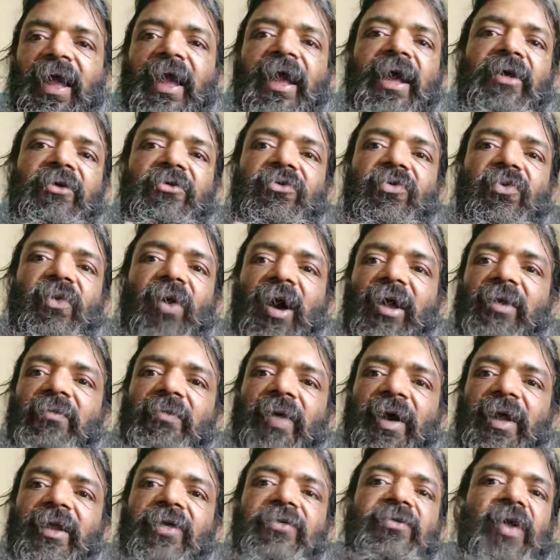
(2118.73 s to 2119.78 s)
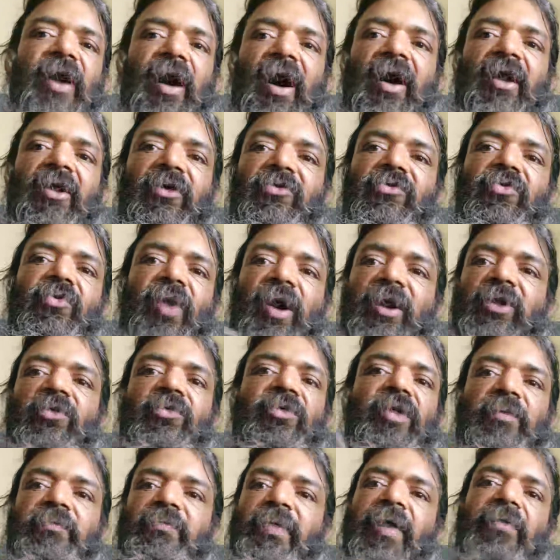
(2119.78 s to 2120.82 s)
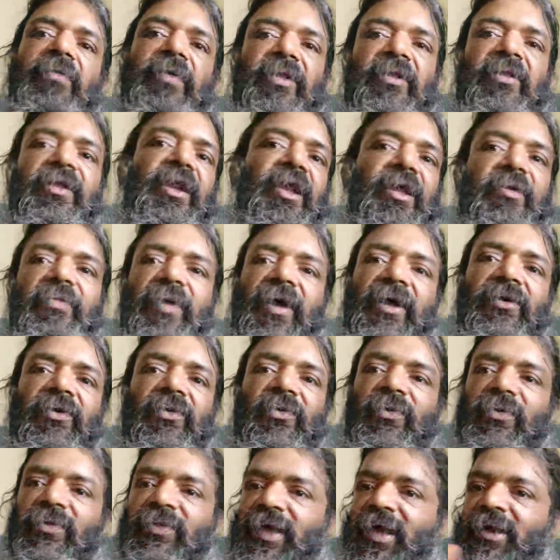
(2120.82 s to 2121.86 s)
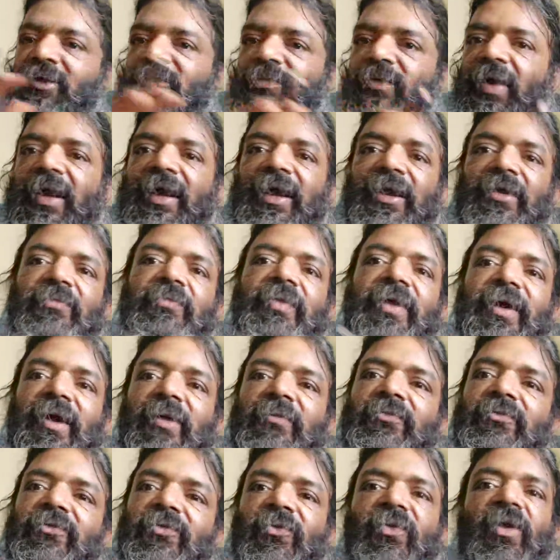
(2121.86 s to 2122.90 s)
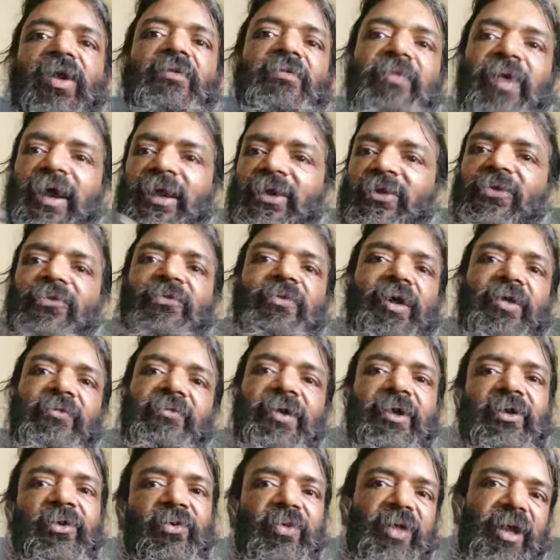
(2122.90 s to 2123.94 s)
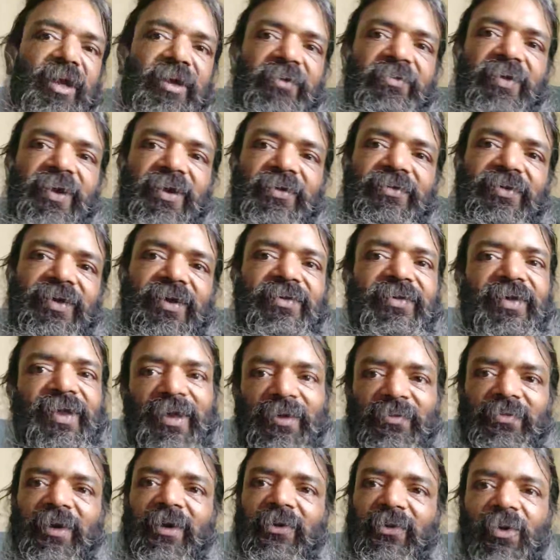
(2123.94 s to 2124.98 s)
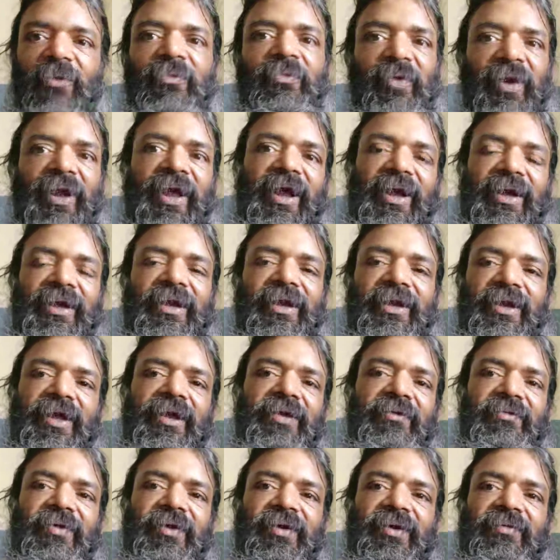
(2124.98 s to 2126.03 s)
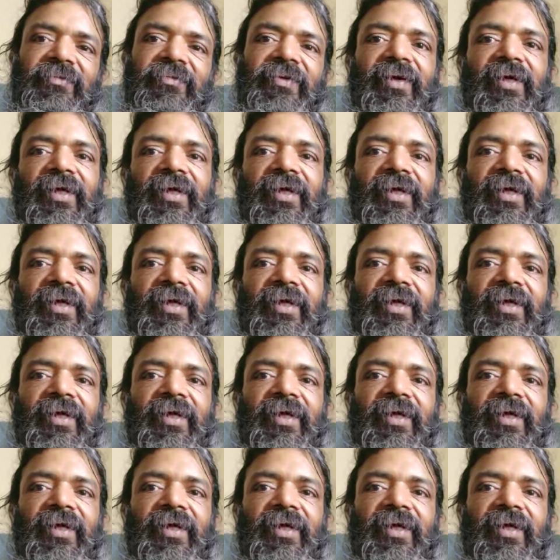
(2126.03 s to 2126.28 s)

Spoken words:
a square minus r square to the power 3 by 2. That's why it becomes 1 by 2 where we do the differentiation. If I go for antiderivative,